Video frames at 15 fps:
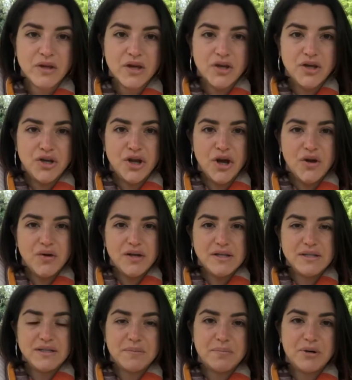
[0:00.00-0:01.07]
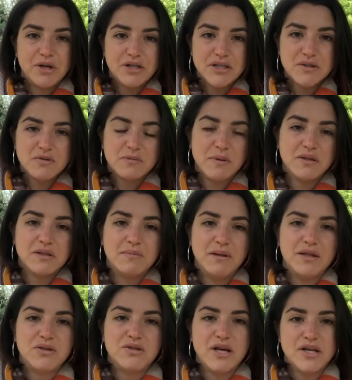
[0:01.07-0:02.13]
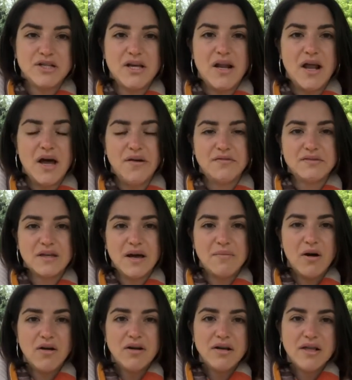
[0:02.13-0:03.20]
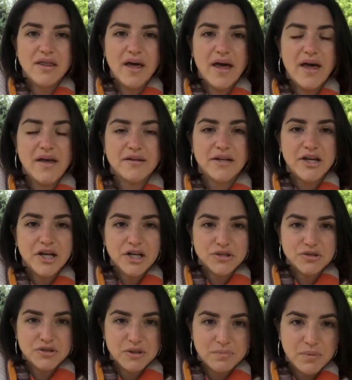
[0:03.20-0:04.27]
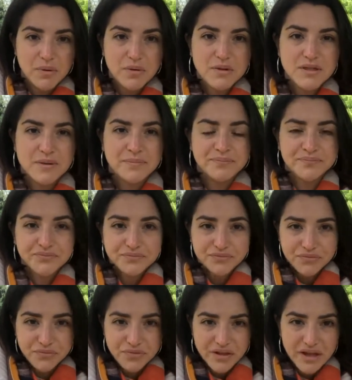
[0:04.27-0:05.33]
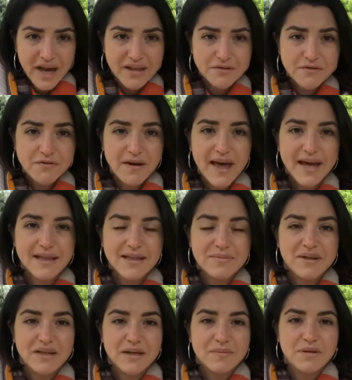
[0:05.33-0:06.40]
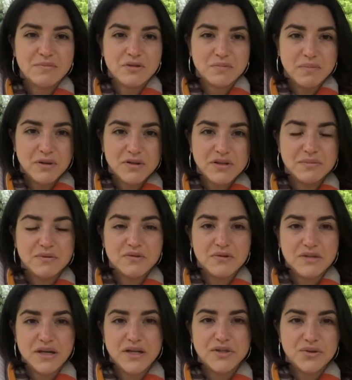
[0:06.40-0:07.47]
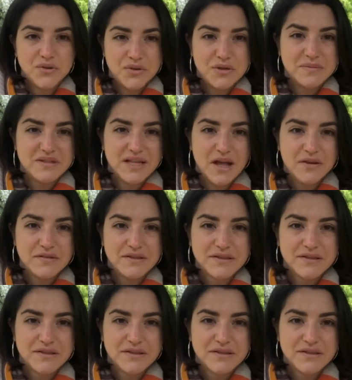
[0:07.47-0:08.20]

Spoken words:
It is the person's responsibility to change their lives. I'm only there to support them and reflect them and keep them responsible to stay true to themselves.